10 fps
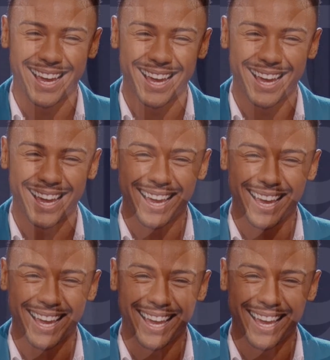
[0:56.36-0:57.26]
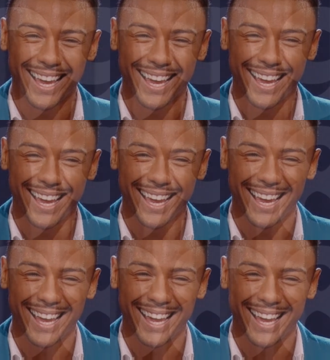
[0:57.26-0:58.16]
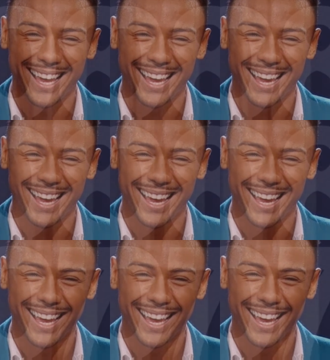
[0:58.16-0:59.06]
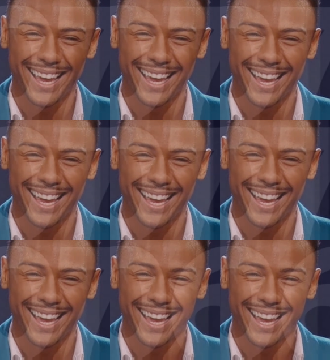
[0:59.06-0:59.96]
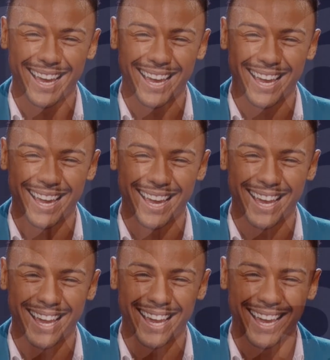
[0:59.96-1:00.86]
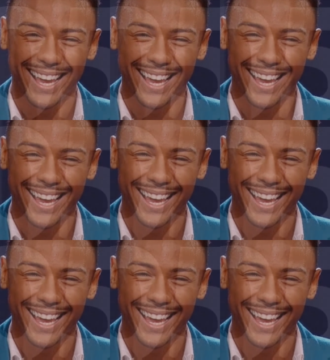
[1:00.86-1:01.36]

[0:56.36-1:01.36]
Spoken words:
This person isn't speaking.